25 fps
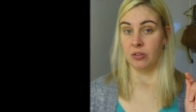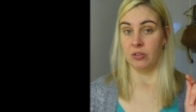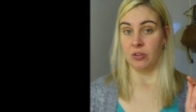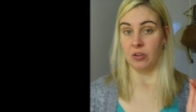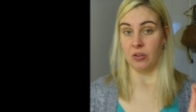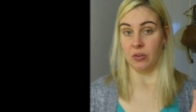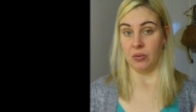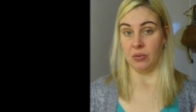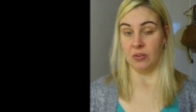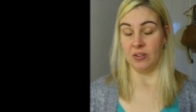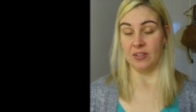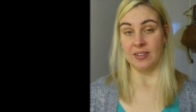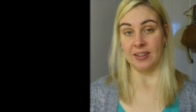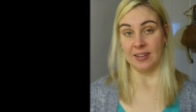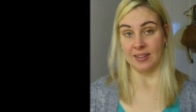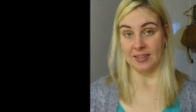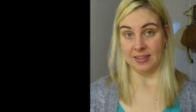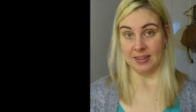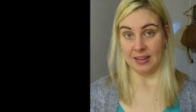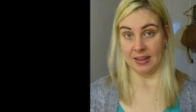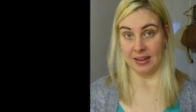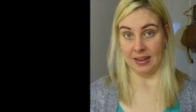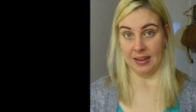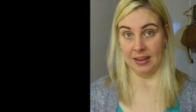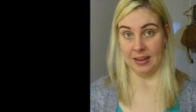to
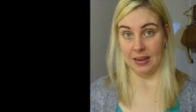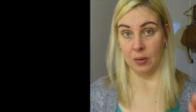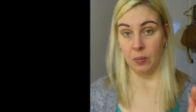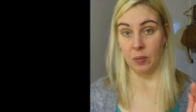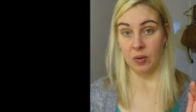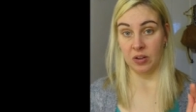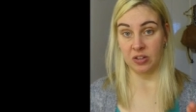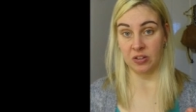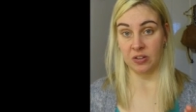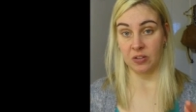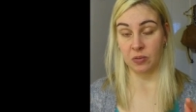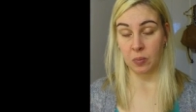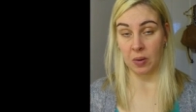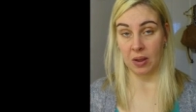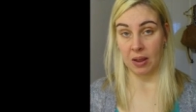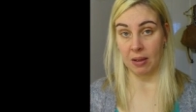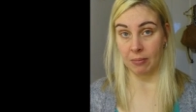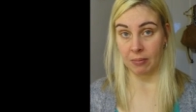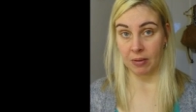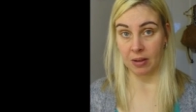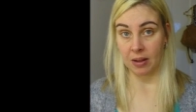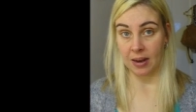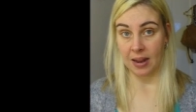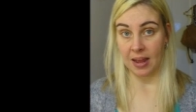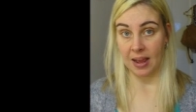City, which is where
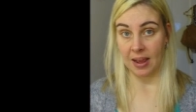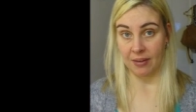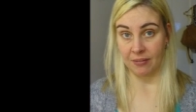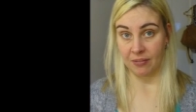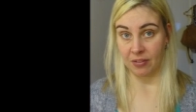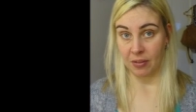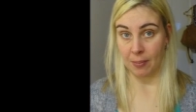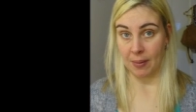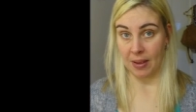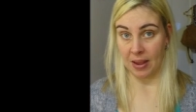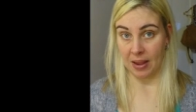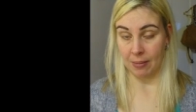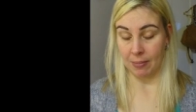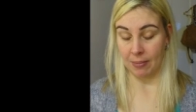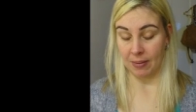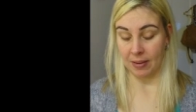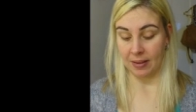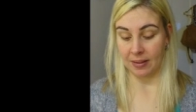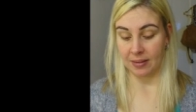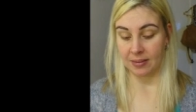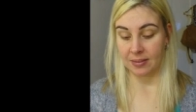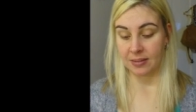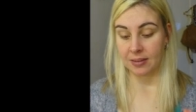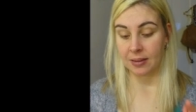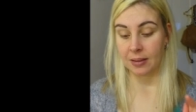I'm going to have the
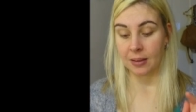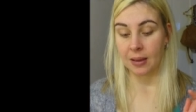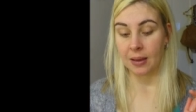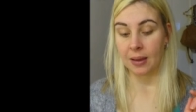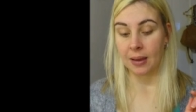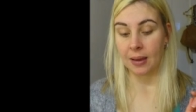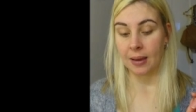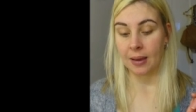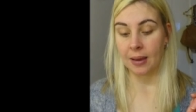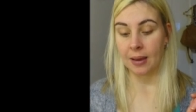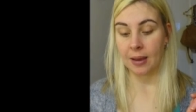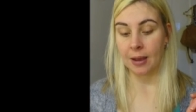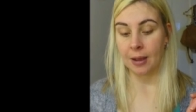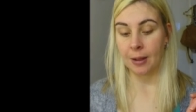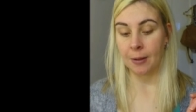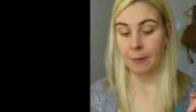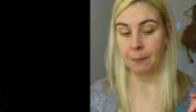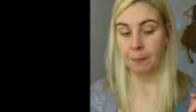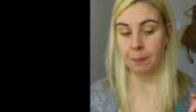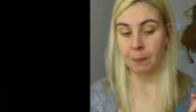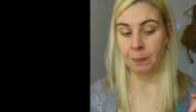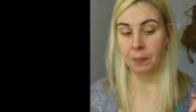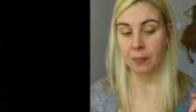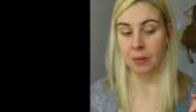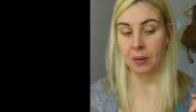babies.
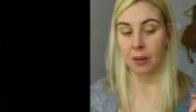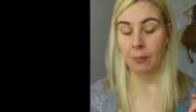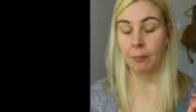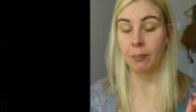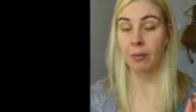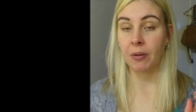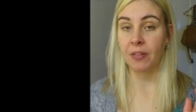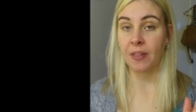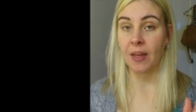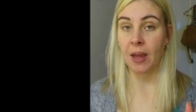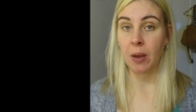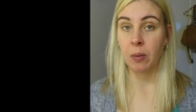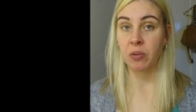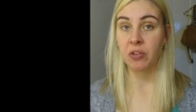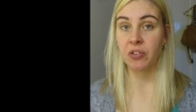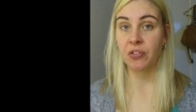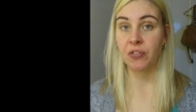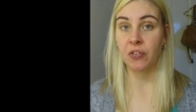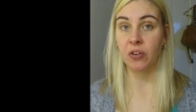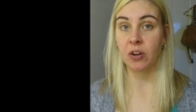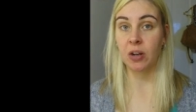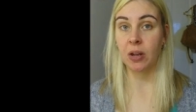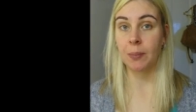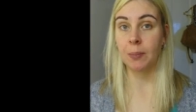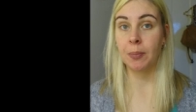But they was
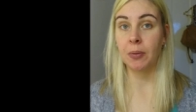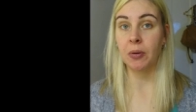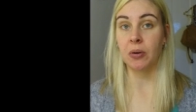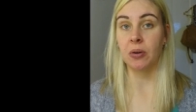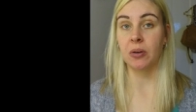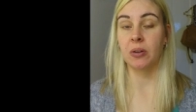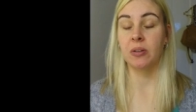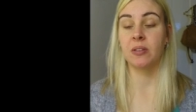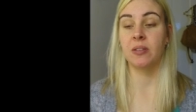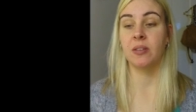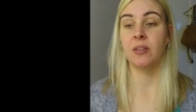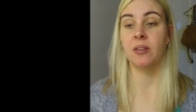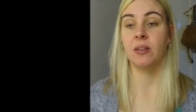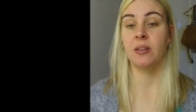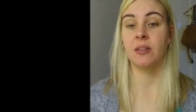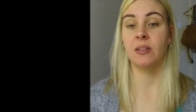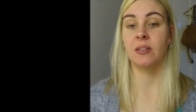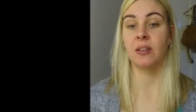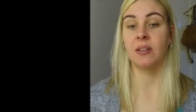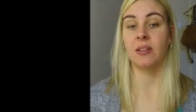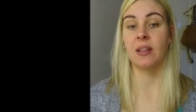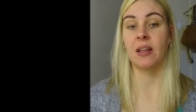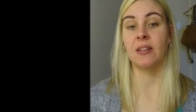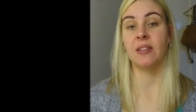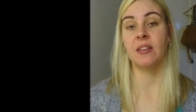fully booked.
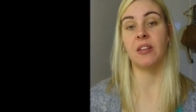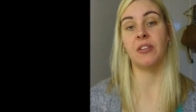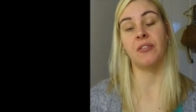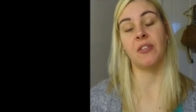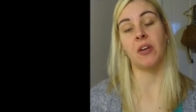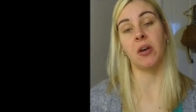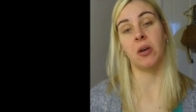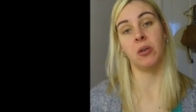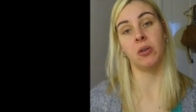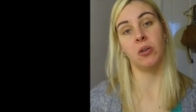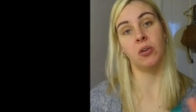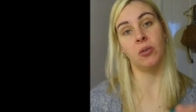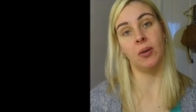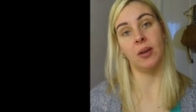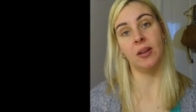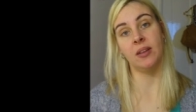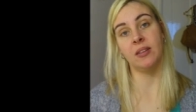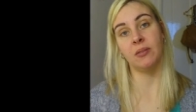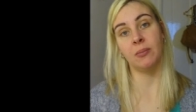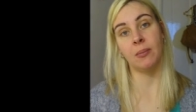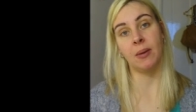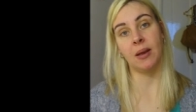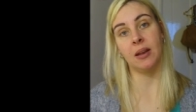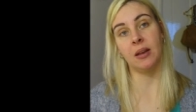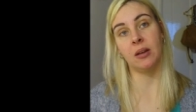So then they phoned
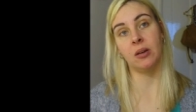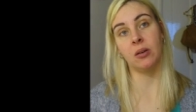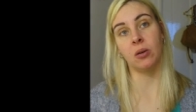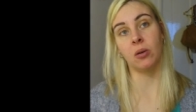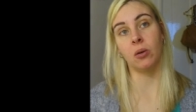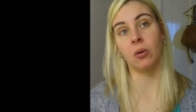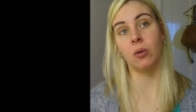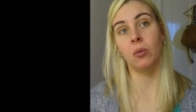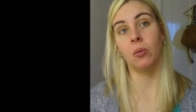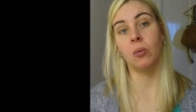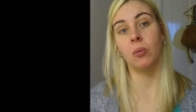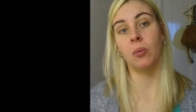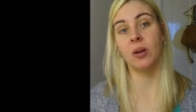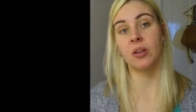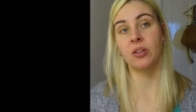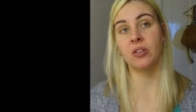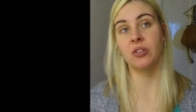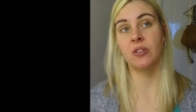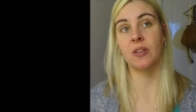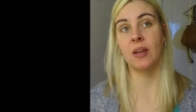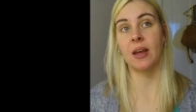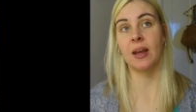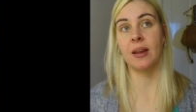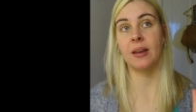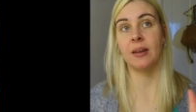Queen's Medical,
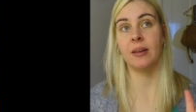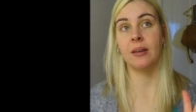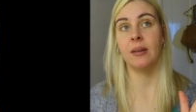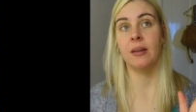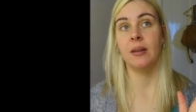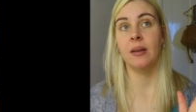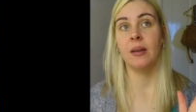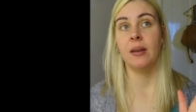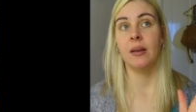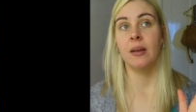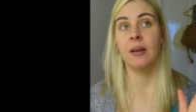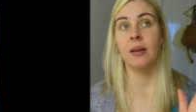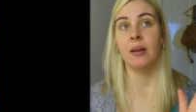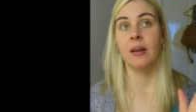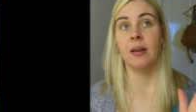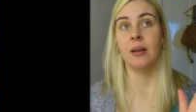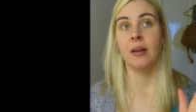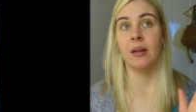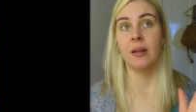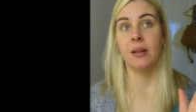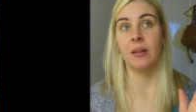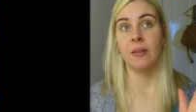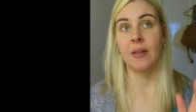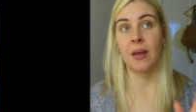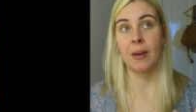which then
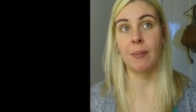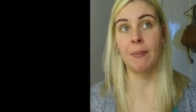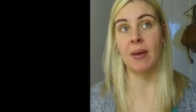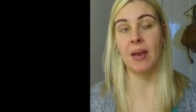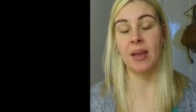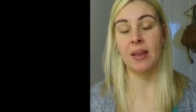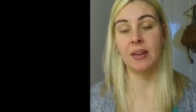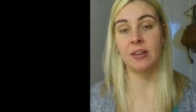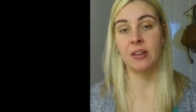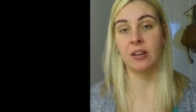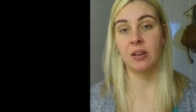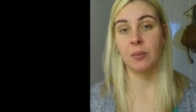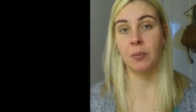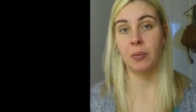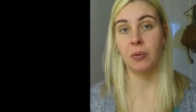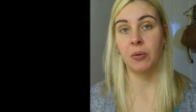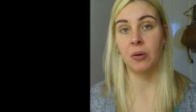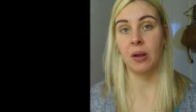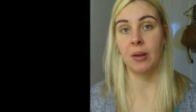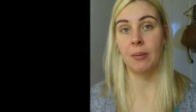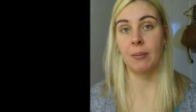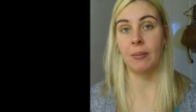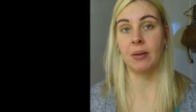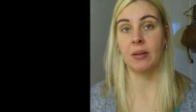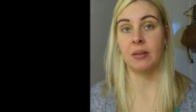they made an
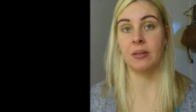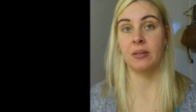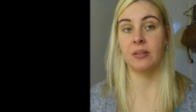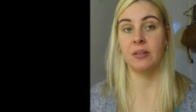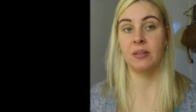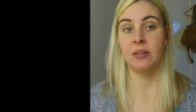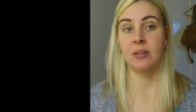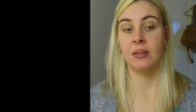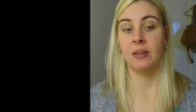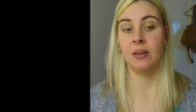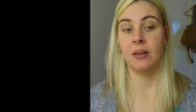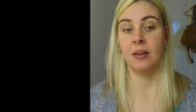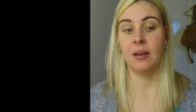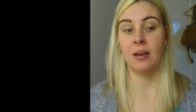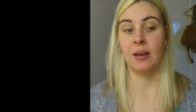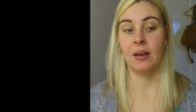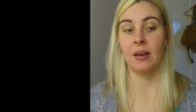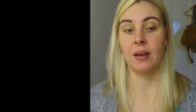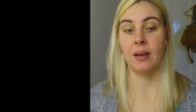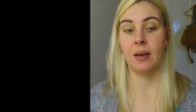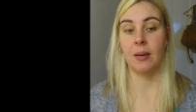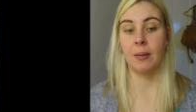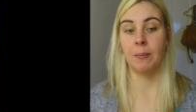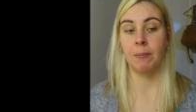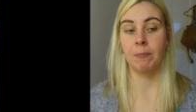appointment
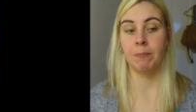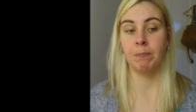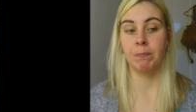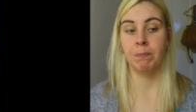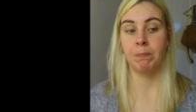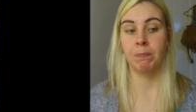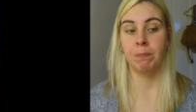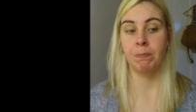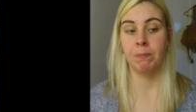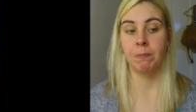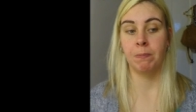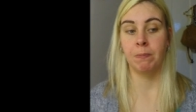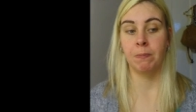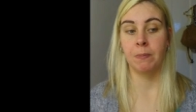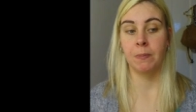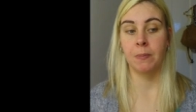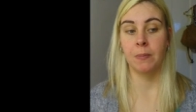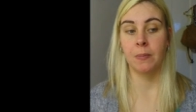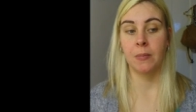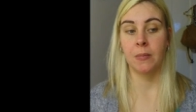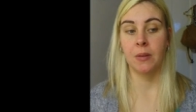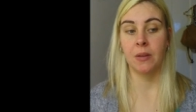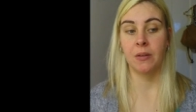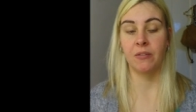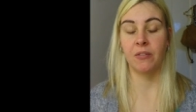
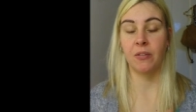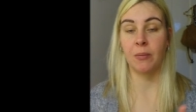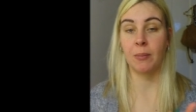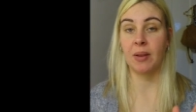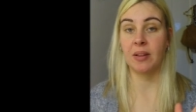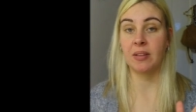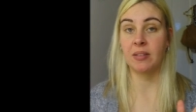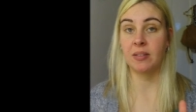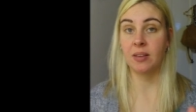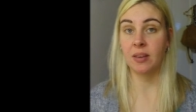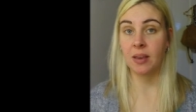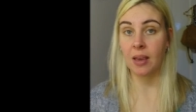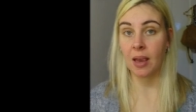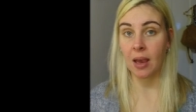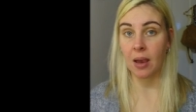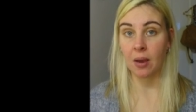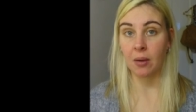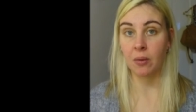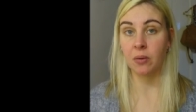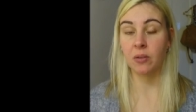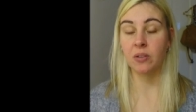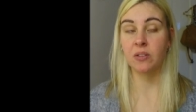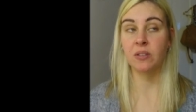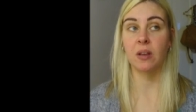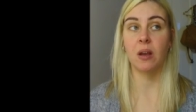for me to
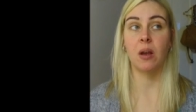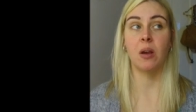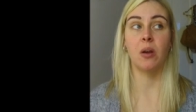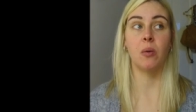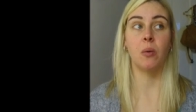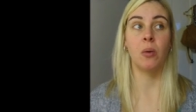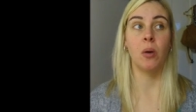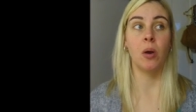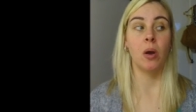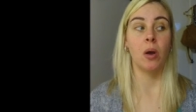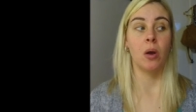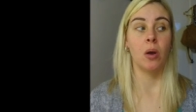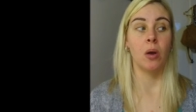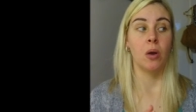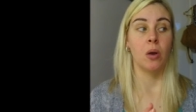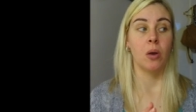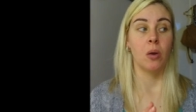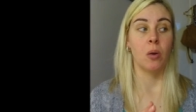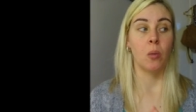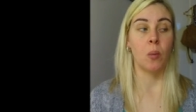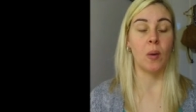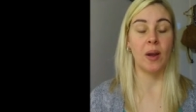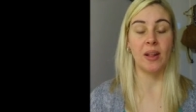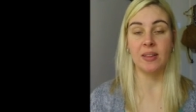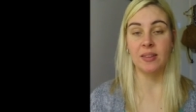go. So
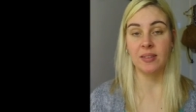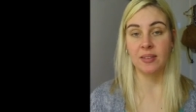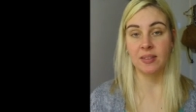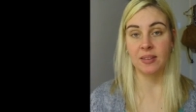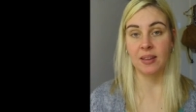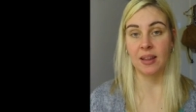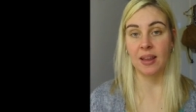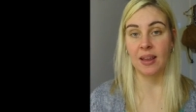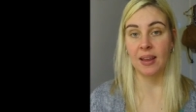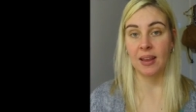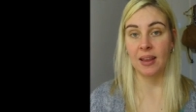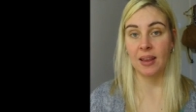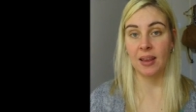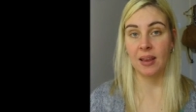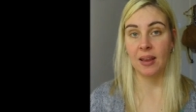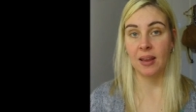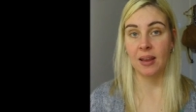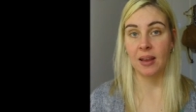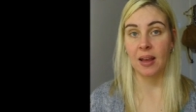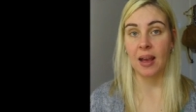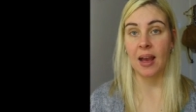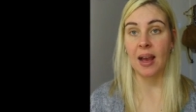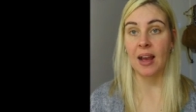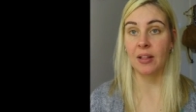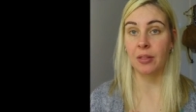Wednesday
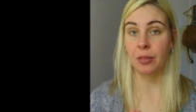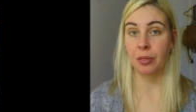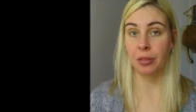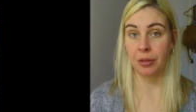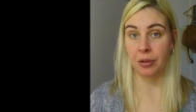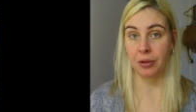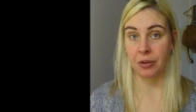and